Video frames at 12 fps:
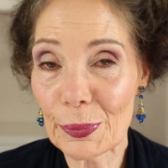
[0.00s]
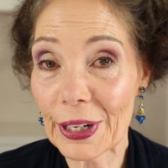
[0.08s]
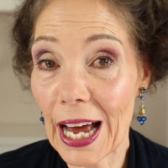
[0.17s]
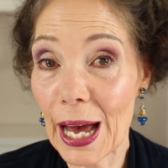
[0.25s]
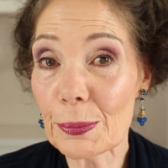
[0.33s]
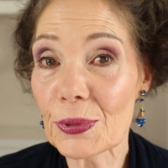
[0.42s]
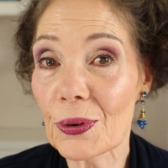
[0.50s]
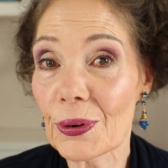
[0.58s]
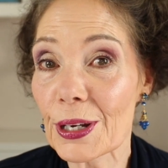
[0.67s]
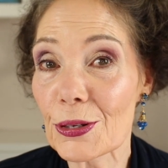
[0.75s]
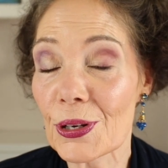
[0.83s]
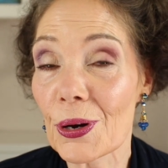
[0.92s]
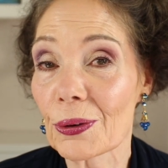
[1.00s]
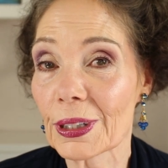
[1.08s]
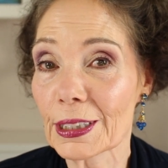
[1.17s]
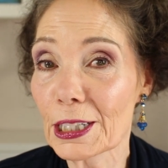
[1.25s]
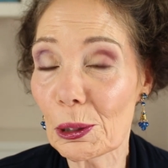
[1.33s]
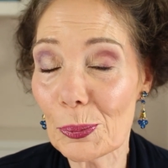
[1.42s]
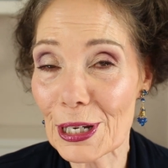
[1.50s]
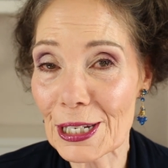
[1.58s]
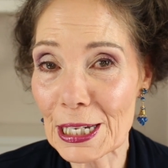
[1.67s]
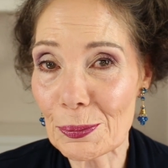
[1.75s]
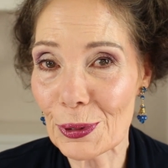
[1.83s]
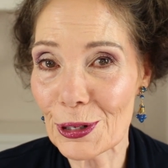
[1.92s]
but I'm going to go a little bit
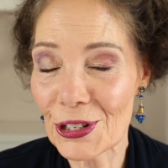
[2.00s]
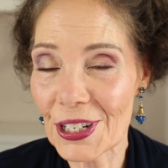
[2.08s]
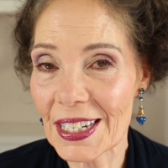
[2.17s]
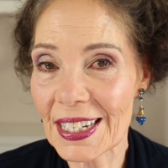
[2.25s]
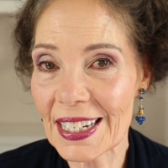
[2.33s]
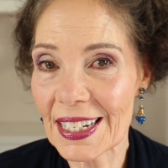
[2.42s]
deeper just